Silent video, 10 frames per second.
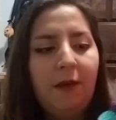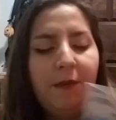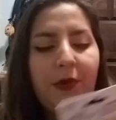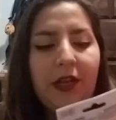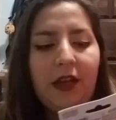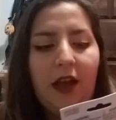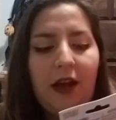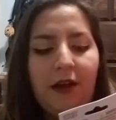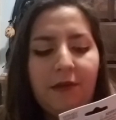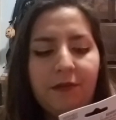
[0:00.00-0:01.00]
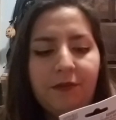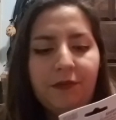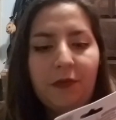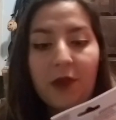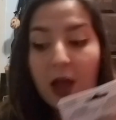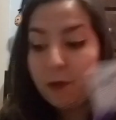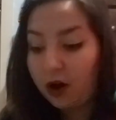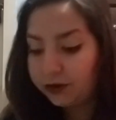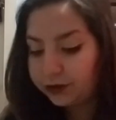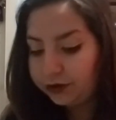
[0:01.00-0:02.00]
But I'm
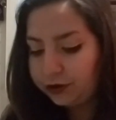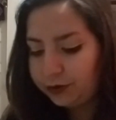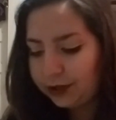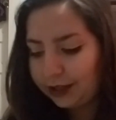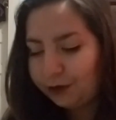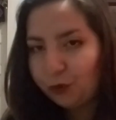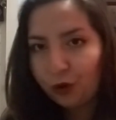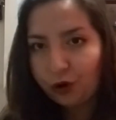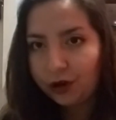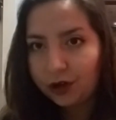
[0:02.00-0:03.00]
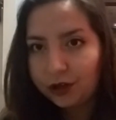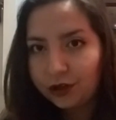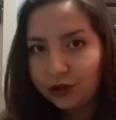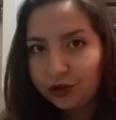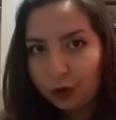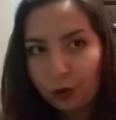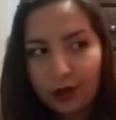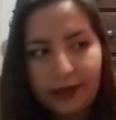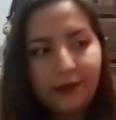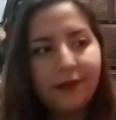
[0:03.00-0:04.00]
also doing like more
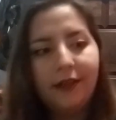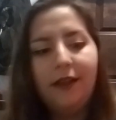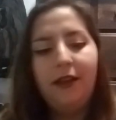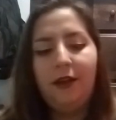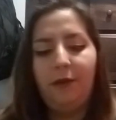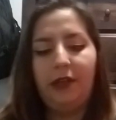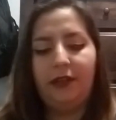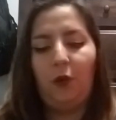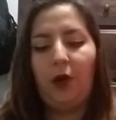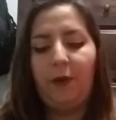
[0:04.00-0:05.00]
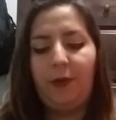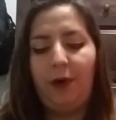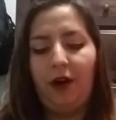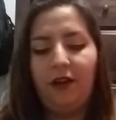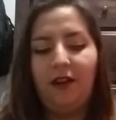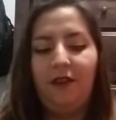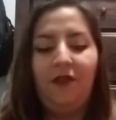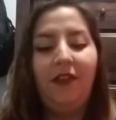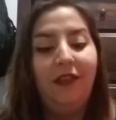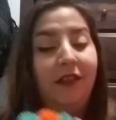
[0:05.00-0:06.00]
toys because I want to be part
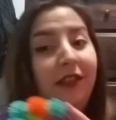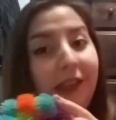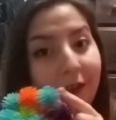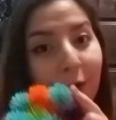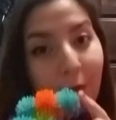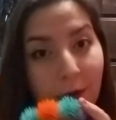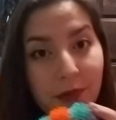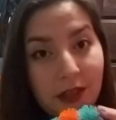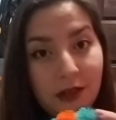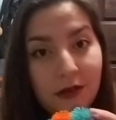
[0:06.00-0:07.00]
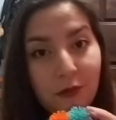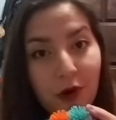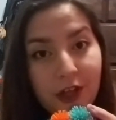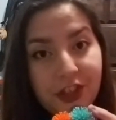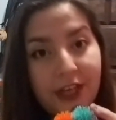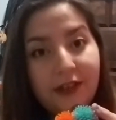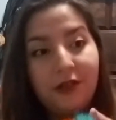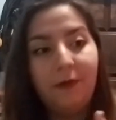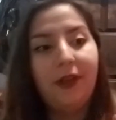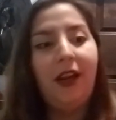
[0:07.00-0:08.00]
of the teal pumpkin project.
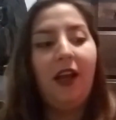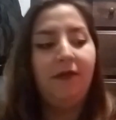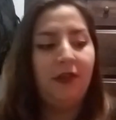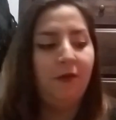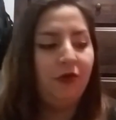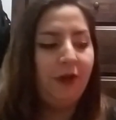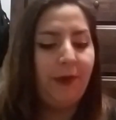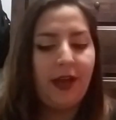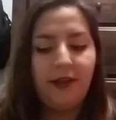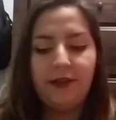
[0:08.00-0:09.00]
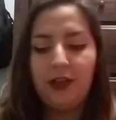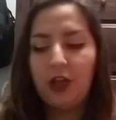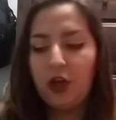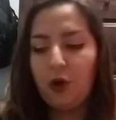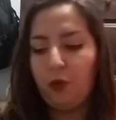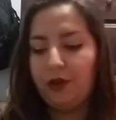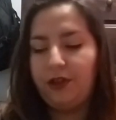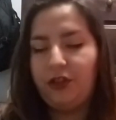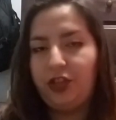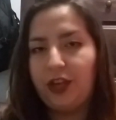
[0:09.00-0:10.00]
So I'm going to have some treat bags
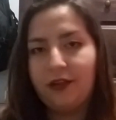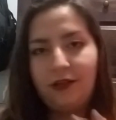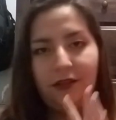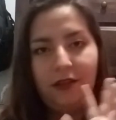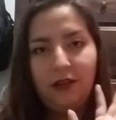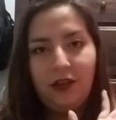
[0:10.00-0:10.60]
with just